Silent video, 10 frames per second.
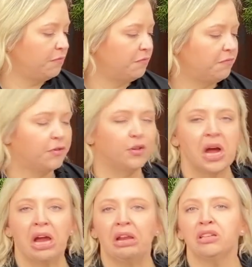
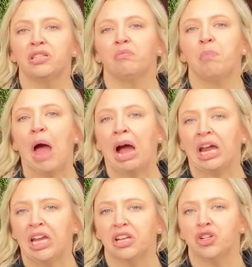varieties of
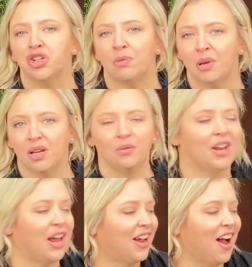packing and shipping
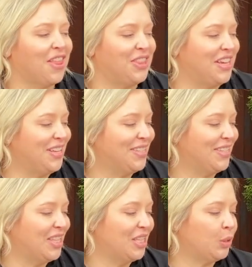when I got these
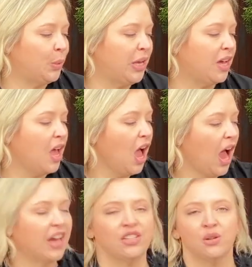this week.
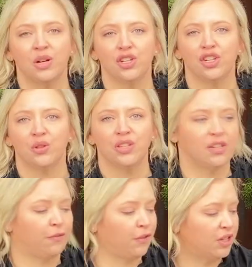I do want to show the
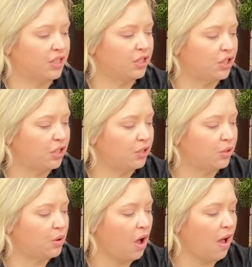difference
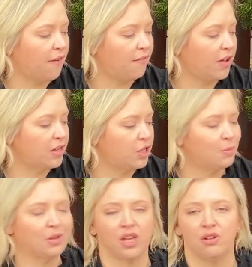too of a
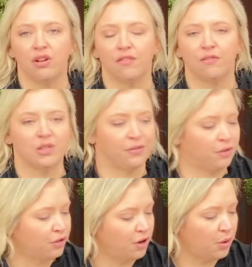tuber that you'll get from
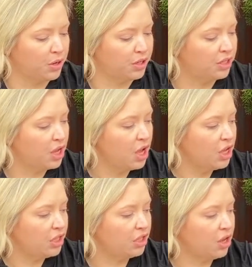different growers.
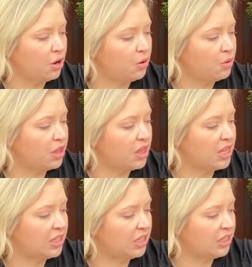So
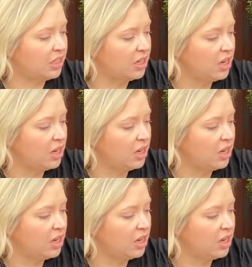this